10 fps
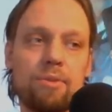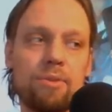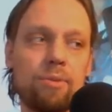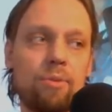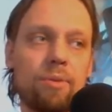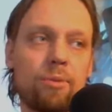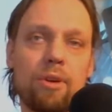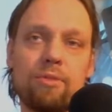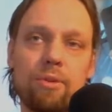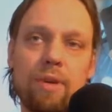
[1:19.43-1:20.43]
one
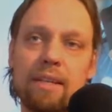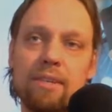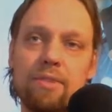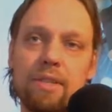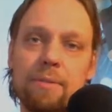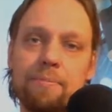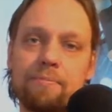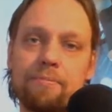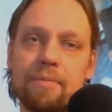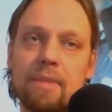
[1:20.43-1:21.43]
workflow activity.
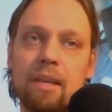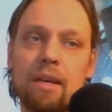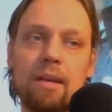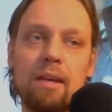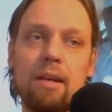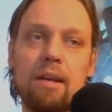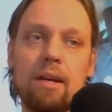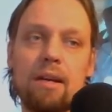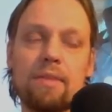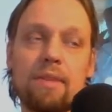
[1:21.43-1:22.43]

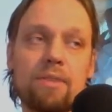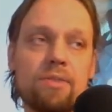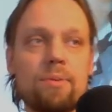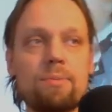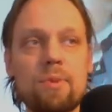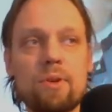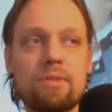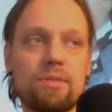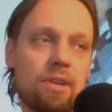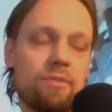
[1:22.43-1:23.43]
And there's some
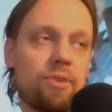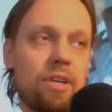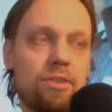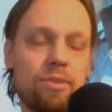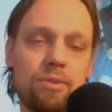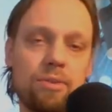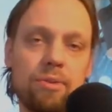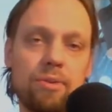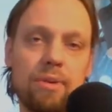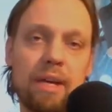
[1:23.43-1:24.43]
stuff you can do
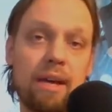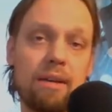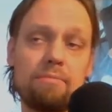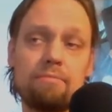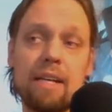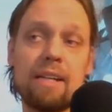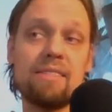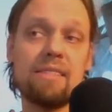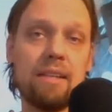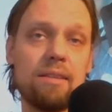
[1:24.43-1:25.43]
to
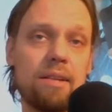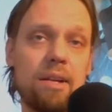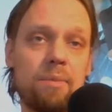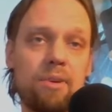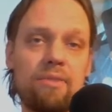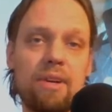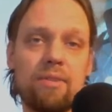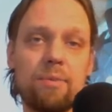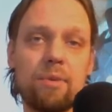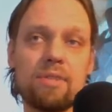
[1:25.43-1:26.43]
extend the number of
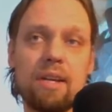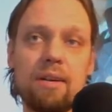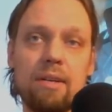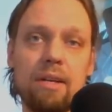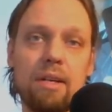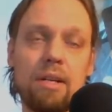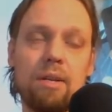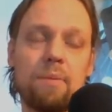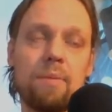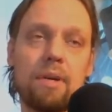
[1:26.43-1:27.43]
variables there,
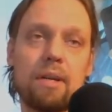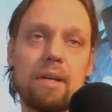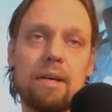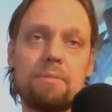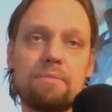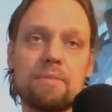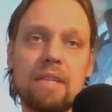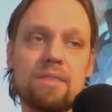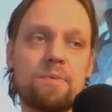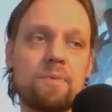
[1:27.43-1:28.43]
but
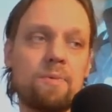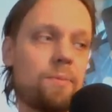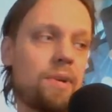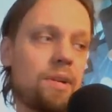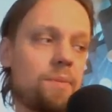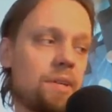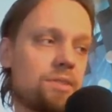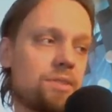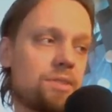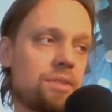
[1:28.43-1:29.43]
that's pretty
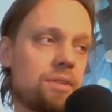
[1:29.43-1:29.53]
much